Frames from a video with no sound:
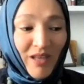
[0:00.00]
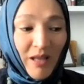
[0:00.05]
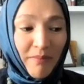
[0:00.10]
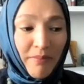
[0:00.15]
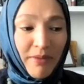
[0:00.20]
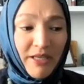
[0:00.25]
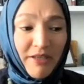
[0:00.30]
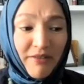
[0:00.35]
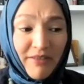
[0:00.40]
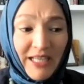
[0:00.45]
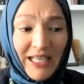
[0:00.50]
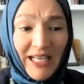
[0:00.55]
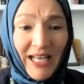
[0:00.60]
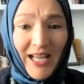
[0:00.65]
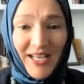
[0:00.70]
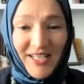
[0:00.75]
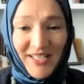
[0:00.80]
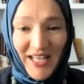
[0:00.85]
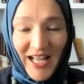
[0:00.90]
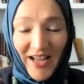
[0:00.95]
But I
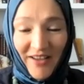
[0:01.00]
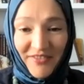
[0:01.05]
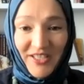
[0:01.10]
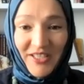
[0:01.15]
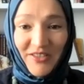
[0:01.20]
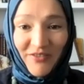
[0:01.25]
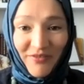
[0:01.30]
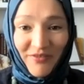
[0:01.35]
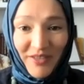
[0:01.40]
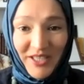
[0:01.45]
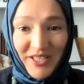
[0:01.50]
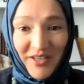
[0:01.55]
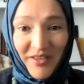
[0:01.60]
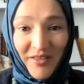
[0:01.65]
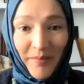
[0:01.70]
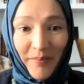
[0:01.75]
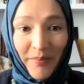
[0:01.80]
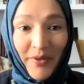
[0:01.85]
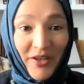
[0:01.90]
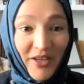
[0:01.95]
realized after I'd written
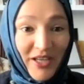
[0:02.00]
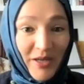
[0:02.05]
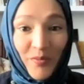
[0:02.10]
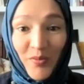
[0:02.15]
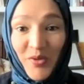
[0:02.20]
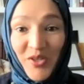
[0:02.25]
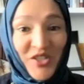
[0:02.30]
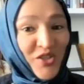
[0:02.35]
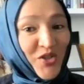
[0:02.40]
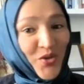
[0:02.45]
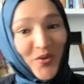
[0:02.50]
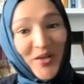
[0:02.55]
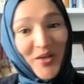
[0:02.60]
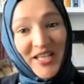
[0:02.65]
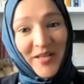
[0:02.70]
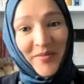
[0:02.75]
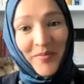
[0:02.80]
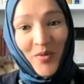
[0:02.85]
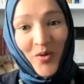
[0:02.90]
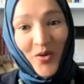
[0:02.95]
the book, it wasn't true
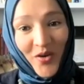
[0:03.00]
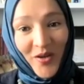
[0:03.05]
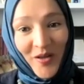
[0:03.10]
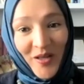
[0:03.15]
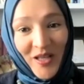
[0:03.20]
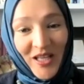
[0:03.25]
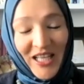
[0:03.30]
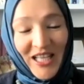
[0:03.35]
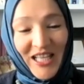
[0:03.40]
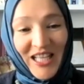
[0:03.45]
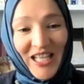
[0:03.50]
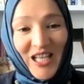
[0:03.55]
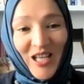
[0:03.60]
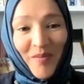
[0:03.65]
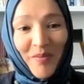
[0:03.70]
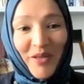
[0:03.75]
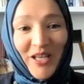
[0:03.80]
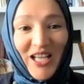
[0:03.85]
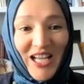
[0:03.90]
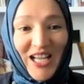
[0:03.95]
anymore
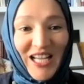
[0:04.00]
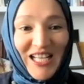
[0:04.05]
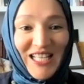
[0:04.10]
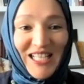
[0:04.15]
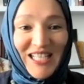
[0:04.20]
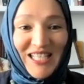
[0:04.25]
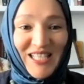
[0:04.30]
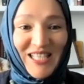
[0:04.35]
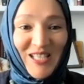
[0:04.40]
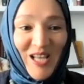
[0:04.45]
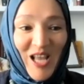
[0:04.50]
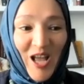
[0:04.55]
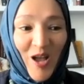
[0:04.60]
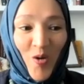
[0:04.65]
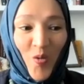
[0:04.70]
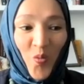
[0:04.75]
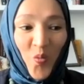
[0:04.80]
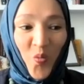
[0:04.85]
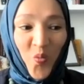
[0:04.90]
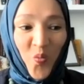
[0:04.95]
because
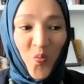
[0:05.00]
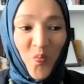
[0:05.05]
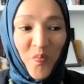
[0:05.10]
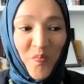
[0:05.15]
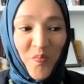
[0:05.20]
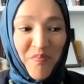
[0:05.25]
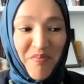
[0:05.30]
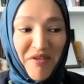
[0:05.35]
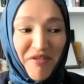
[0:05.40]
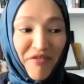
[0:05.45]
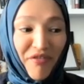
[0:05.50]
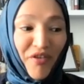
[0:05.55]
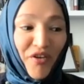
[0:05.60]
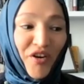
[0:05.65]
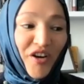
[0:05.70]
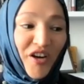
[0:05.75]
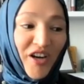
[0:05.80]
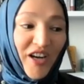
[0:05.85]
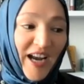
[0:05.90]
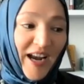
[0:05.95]

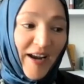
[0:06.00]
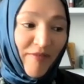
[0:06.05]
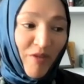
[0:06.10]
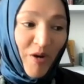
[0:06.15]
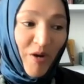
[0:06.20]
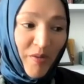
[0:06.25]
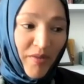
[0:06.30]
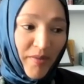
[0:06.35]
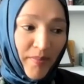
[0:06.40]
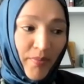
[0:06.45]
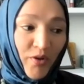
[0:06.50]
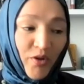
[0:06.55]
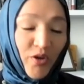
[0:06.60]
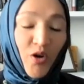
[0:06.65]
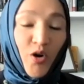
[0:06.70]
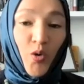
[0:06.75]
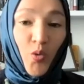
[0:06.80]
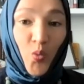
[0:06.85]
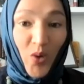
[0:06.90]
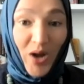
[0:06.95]
before I wrote the book
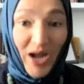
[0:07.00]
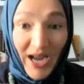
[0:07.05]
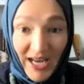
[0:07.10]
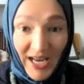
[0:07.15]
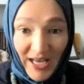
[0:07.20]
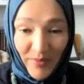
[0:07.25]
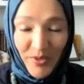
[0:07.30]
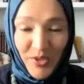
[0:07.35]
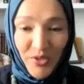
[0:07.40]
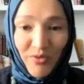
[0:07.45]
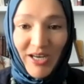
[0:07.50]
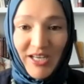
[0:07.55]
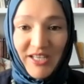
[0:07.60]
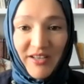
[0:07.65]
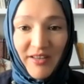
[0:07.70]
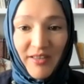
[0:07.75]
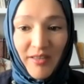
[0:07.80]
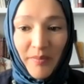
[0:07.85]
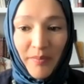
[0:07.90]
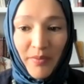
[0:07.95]
or while I was
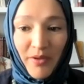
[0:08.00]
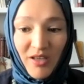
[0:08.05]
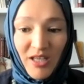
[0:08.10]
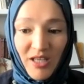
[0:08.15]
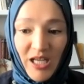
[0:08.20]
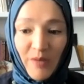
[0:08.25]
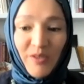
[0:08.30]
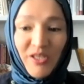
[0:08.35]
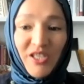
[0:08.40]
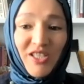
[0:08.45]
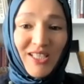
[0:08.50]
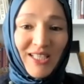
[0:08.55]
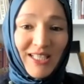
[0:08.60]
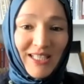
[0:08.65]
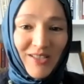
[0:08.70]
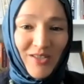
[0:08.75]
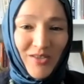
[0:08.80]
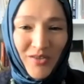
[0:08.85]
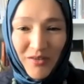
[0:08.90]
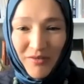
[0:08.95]
writing the book, I was
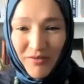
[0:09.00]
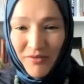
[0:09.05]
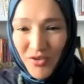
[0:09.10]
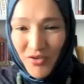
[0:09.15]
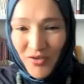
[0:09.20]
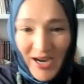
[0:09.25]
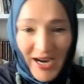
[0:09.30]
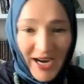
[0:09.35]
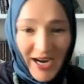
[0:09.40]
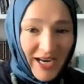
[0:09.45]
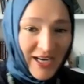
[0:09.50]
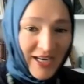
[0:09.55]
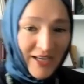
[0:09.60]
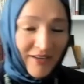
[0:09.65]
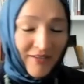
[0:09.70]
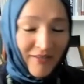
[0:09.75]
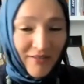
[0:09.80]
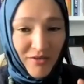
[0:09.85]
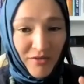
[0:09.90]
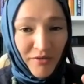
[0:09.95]
still sort of
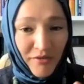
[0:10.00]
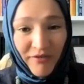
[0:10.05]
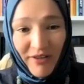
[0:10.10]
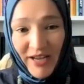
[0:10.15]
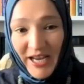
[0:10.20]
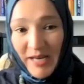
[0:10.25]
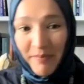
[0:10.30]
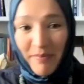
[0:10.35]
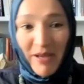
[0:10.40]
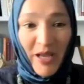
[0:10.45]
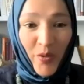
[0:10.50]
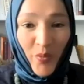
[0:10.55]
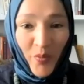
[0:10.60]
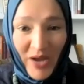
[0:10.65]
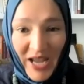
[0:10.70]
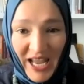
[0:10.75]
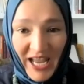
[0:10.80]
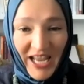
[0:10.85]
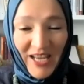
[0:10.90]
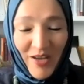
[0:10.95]
trying to find my
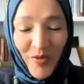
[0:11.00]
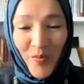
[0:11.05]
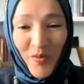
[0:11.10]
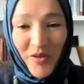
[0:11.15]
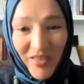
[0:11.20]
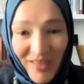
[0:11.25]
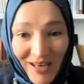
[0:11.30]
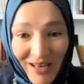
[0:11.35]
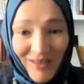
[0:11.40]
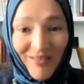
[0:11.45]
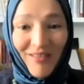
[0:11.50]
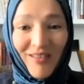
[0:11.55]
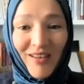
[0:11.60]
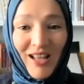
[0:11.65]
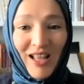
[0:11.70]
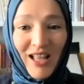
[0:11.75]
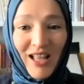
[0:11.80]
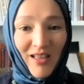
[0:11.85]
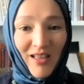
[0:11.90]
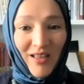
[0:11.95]
way within
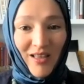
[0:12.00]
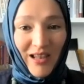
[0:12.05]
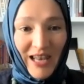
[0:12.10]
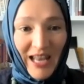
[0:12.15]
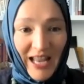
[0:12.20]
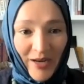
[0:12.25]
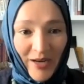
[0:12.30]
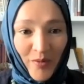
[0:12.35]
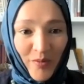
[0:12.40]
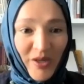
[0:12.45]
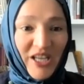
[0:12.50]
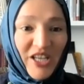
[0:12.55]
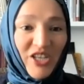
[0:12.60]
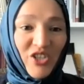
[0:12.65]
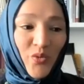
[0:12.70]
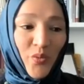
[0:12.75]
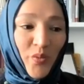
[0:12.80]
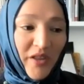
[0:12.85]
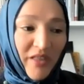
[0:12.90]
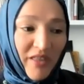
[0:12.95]

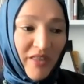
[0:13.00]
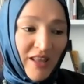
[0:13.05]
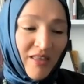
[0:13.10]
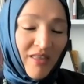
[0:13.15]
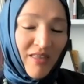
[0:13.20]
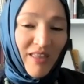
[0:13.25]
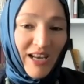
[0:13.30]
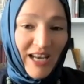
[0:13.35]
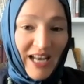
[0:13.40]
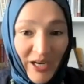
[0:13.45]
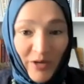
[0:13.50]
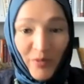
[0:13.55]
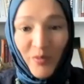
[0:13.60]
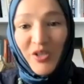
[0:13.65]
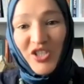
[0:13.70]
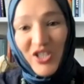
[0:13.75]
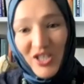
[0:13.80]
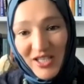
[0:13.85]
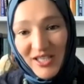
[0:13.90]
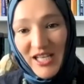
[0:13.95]
language, within the
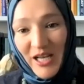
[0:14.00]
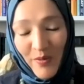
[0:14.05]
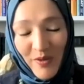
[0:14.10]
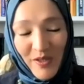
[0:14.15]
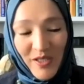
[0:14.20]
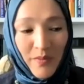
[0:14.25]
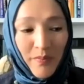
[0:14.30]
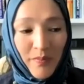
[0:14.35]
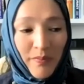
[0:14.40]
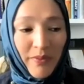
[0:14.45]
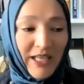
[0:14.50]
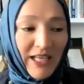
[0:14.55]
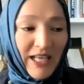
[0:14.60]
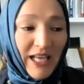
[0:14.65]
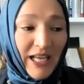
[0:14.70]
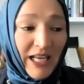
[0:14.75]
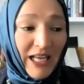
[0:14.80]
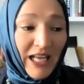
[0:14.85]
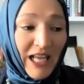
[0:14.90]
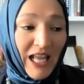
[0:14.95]
languages I was
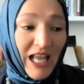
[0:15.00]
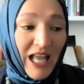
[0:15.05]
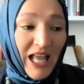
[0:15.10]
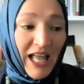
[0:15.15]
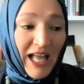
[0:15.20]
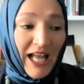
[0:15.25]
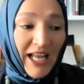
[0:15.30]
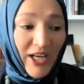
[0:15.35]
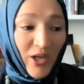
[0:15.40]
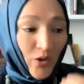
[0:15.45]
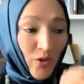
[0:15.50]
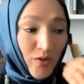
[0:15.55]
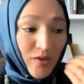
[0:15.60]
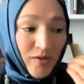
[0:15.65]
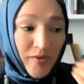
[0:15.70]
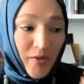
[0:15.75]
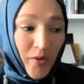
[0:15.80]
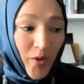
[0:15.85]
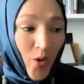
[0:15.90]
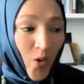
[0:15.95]
speaking, and
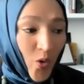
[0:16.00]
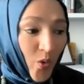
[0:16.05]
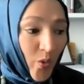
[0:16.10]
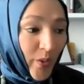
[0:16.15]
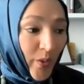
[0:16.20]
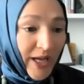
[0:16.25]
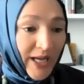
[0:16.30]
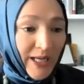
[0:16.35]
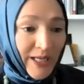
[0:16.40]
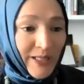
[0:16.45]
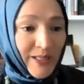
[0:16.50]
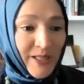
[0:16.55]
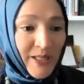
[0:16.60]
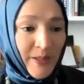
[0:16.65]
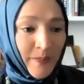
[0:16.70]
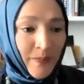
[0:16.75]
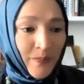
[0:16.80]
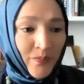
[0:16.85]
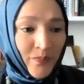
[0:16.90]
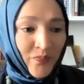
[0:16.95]
also always
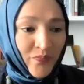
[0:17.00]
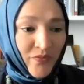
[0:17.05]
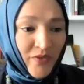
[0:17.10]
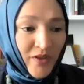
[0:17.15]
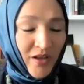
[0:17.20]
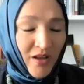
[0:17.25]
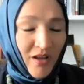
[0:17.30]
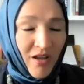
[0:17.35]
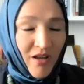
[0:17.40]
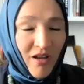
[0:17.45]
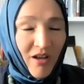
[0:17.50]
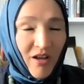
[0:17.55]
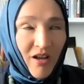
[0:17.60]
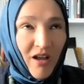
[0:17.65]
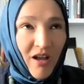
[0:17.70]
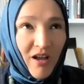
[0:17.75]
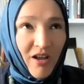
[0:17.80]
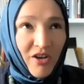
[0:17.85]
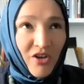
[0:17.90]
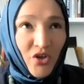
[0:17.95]

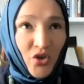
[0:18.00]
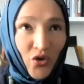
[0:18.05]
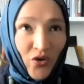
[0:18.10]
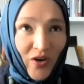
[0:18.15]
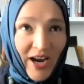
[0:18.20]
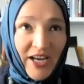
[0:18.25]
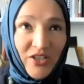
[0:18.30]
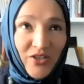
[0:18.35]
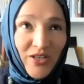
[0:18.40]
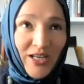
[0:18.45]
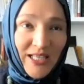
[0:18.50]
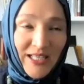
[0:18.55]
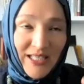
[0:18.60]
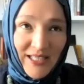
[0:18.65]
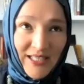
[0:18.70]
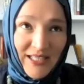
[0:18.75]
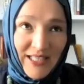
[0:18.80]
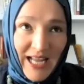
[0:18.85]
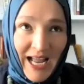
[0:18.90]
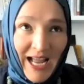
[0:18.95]
trying to
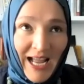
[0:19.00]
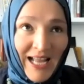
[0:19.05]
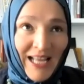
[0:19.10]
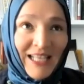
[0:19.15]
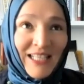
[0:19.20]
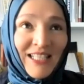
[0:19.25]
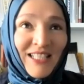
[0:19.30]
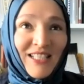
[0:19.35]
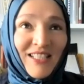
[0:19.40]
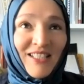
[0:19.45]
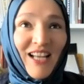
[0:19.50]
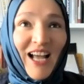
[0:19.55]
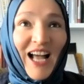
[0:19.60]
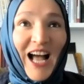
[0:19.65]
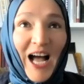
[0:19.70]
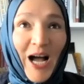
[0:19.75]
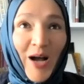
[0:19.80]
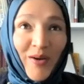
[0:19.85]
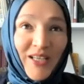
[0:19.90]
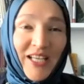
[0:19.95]
understand
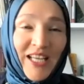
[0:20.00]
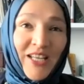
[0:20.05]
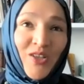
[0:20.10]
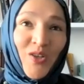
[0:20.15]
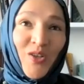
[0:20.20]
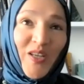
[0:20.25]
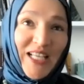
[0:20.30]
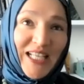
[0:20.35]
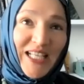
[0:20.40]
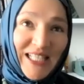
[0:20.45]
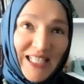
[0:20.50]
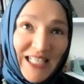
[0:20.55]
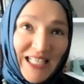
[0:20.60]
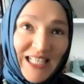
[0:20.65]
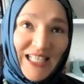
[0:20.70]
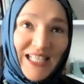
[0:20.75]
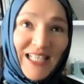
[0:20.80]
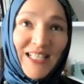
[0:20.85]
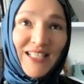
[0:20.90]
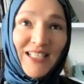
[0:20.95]
how can you
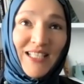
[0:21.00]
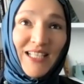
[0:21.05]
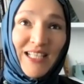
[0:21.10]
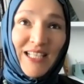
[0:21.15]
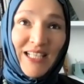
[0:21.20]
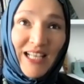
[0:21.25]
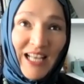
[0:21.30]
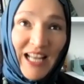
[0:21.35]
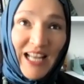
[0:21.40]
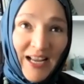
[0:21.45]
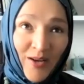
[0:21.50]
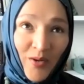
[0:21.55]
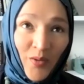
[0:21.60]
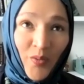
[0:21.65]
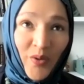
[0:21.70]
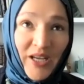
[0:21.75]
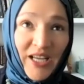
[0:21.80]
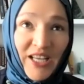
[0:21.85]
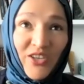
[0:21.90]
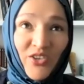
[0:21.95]
exist in a
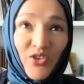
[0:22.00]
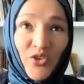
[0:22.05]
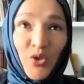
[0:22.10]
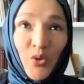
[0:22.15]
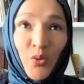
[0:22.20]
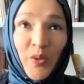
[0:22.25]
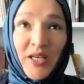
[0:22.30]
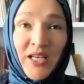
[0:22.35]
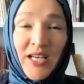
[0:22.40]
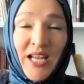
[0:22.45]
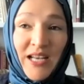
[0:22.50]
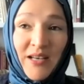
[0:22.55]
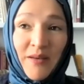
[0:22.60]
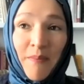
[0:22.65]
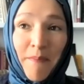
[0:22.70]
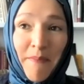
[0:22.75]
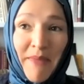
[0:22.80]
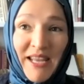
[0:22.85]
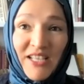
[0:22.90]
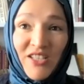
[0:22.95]
language you were not
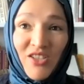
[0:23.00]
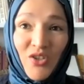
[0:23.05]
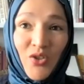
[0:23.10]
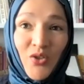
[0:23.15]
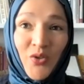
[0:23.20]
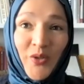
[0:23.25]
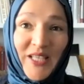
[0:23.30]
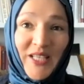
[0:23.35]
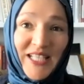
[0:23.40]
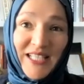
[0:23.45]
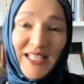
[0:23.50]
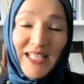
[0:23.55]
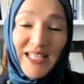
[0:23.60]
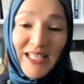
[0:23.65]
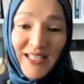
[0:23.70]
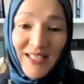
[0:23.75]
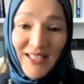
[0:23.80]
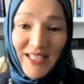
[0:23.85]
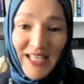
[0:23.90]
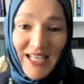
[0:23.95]
meant to
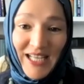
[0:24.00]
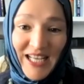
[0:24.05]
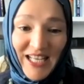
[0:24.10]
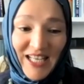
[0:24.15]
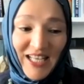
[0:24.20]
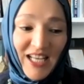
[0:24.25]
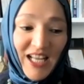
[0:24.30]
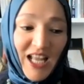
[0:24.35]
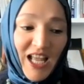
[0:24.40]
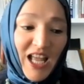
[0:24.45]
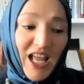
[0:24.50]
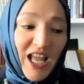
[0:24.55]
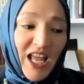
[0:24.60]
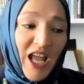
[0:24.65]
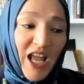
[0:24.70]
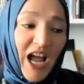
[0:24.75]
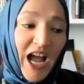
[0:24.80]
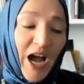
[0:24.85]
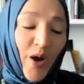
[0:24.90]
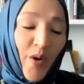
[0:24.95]
exist in.
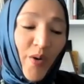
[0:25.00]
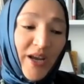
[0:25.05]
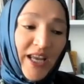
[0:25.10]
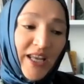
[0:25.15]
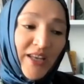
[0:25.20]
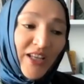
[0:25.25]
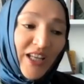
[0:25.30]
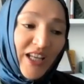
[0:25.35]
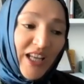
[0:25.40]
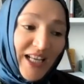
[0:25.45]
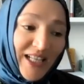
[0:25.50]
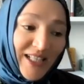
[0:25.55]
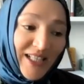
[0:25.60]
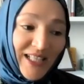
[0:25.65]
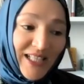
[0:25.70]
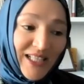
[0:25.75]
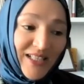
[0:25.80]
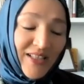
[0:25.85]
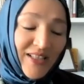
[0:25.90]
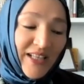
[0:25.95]
How can you
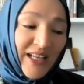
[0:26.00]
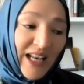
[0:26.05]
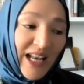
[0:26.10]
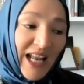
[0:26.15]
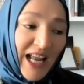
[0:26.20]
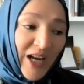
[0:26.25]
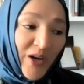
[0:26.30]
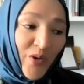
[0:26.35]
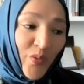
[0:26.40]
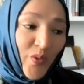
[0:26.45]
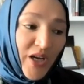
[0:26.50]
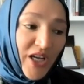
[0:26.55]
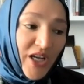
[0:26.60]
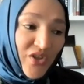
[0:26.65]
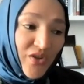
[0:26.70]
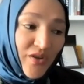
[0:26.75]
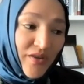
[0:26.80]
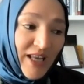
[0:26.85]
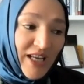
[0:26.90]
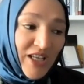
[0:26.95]
exist in a
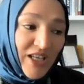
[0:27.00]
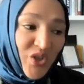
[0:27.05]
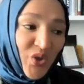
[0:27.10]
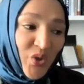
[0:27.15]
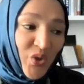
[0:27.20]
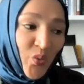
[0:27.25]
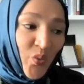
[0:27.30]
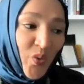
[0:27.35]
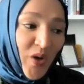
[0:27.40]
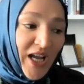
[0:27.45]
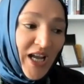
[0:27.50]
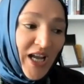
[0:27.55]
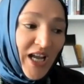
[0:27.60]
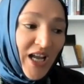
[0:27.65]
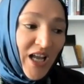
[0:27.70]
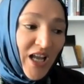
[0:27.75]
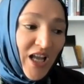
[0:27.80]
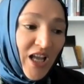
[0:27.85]
language that you were